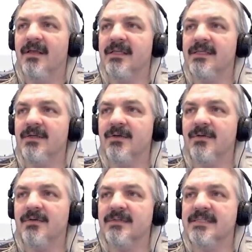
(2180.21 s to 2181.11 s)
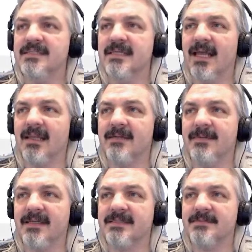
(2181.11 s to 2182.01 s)
use
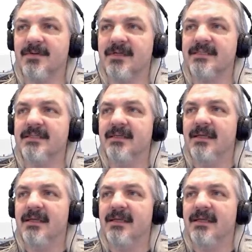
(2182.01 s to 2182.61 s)
LFS for it.